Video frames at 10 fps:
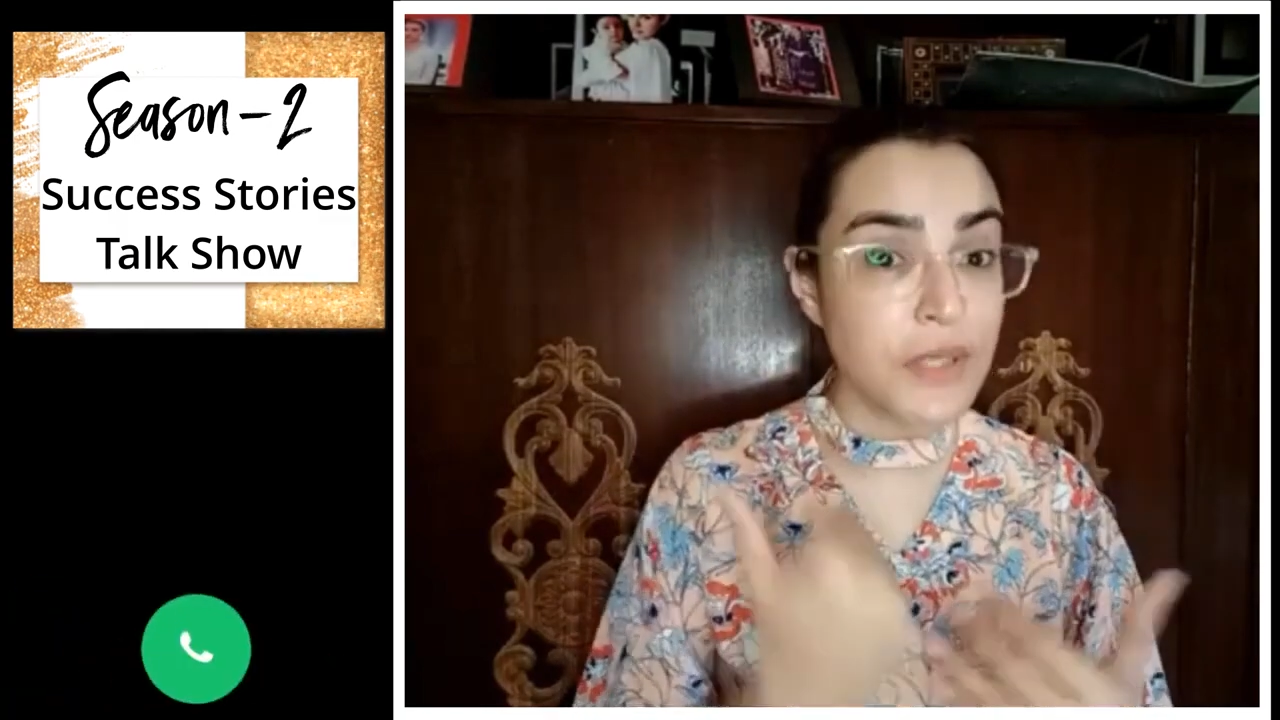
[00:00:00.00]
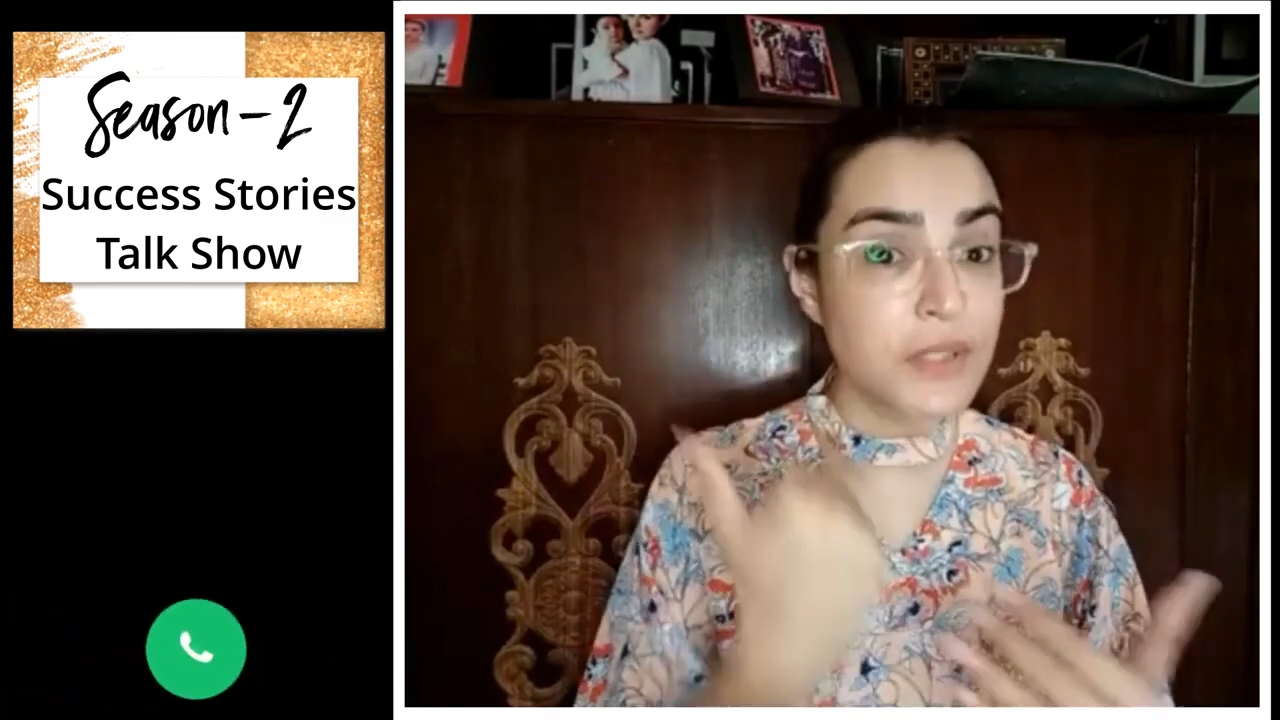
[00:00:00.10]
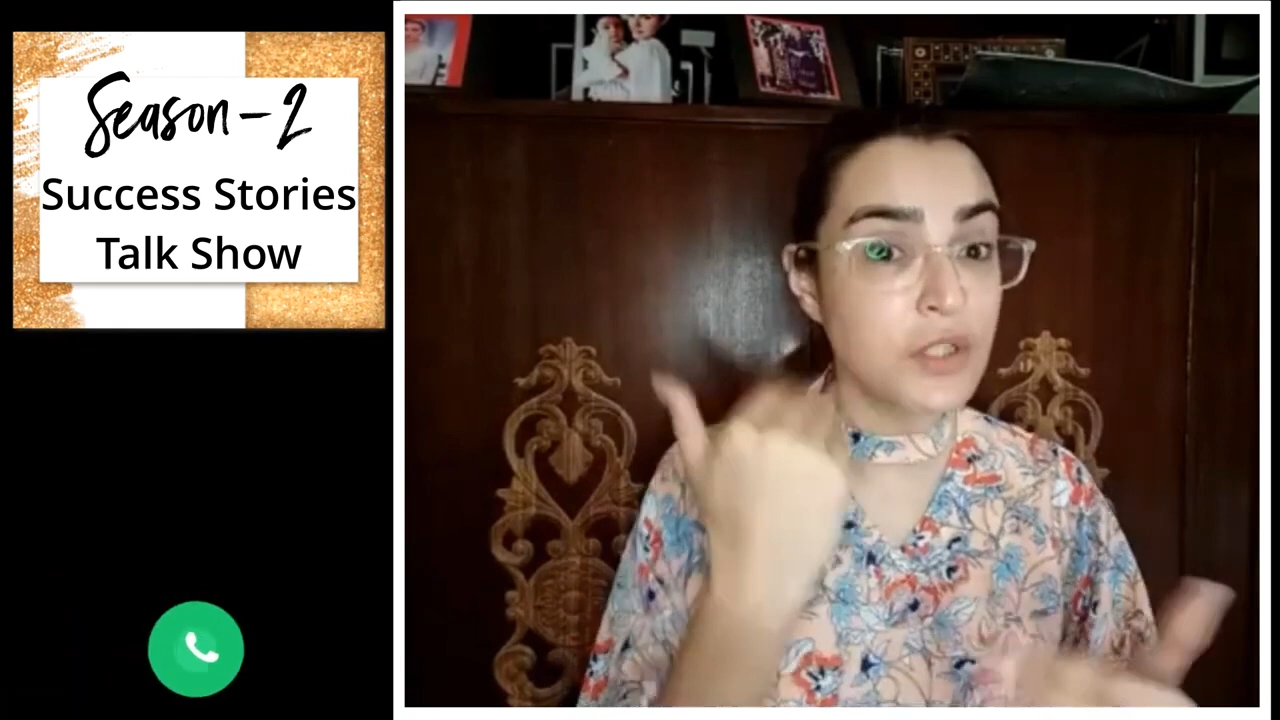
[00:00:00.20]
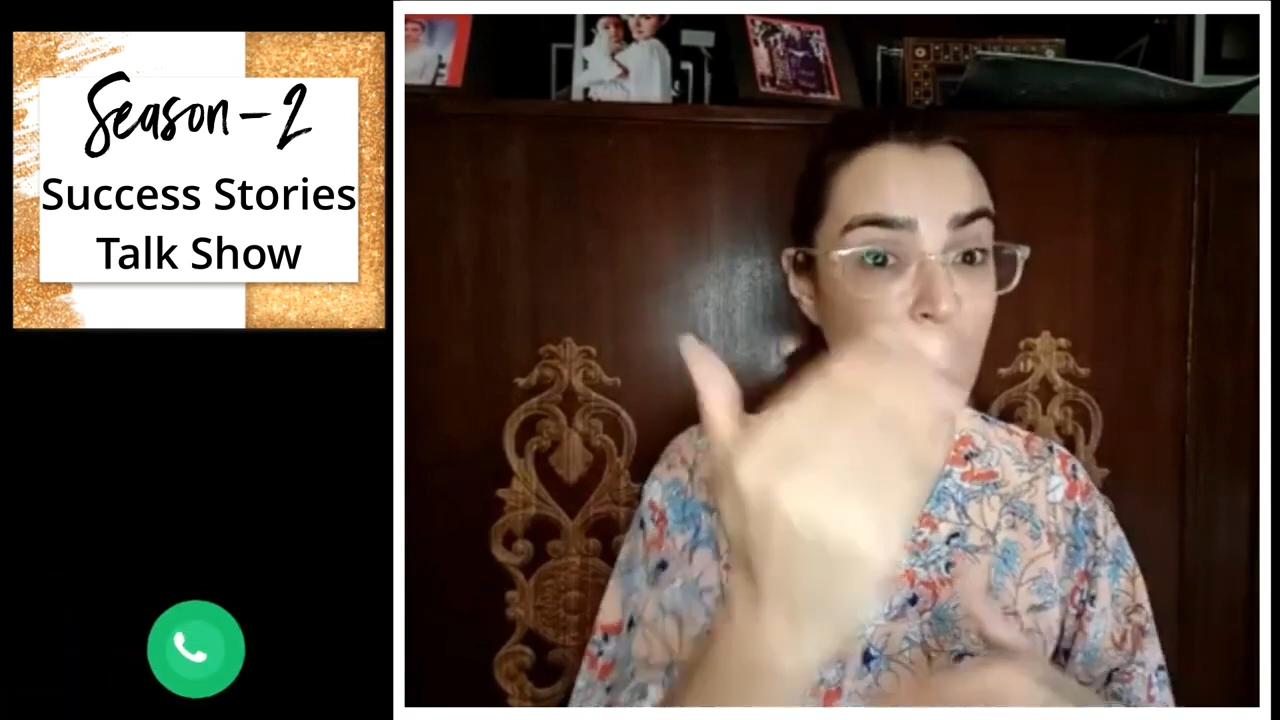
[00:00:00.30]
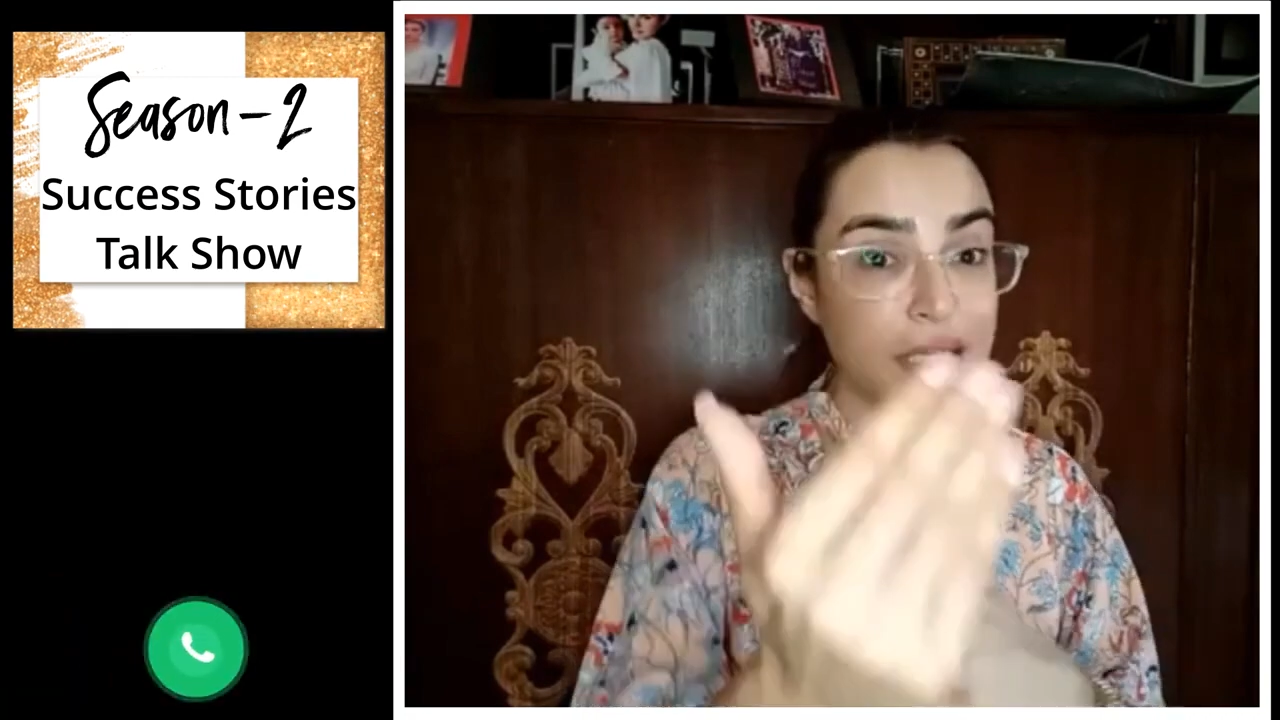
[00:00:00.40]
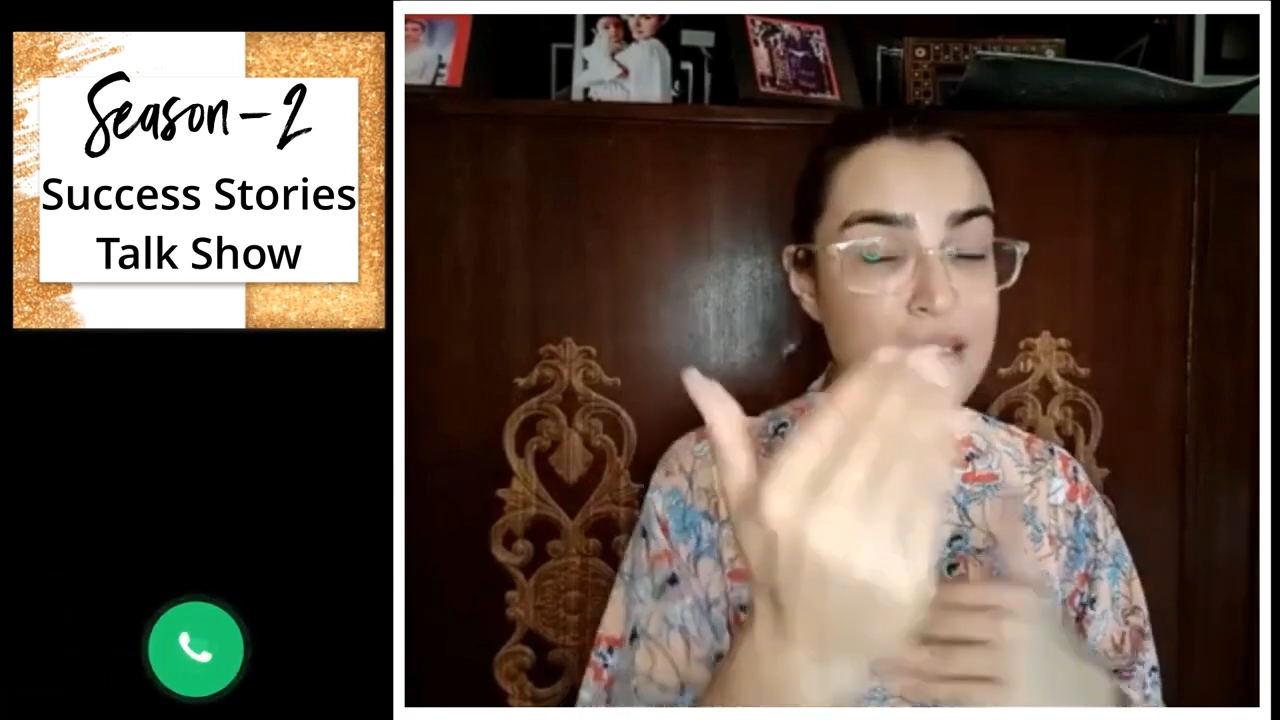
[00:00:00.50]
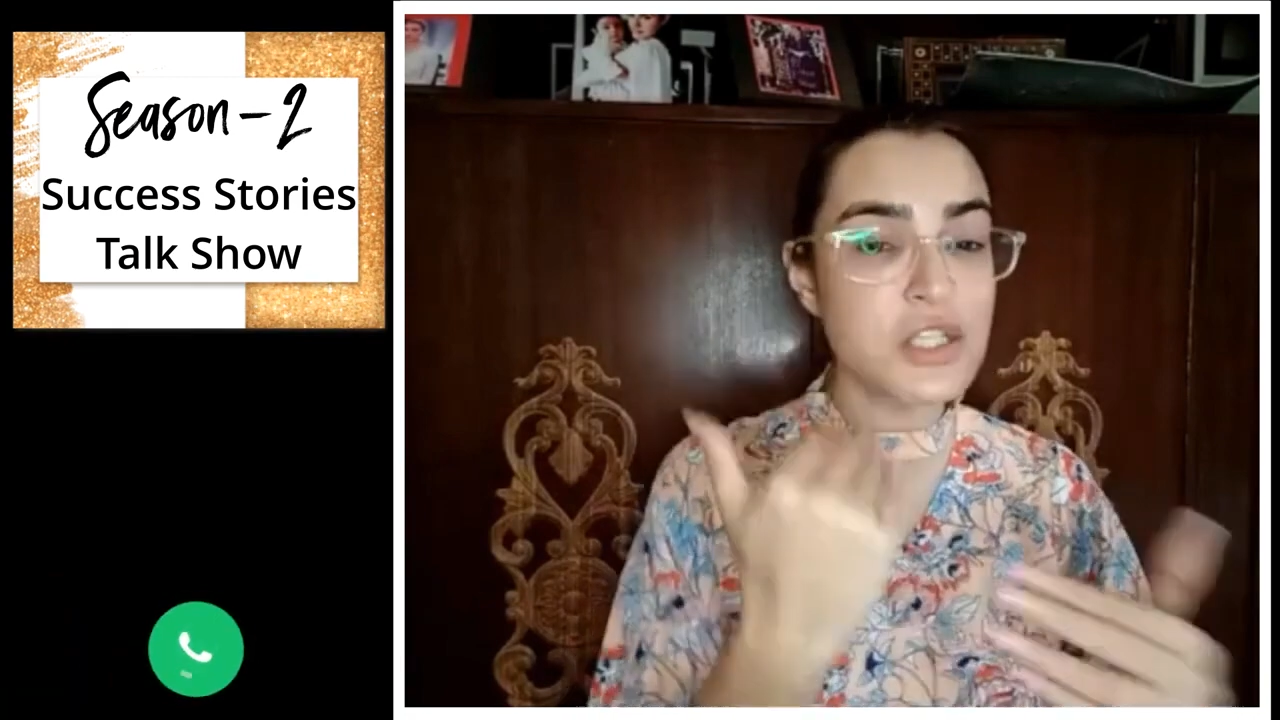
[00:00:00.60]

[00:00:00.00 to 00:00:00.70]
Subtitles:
but not as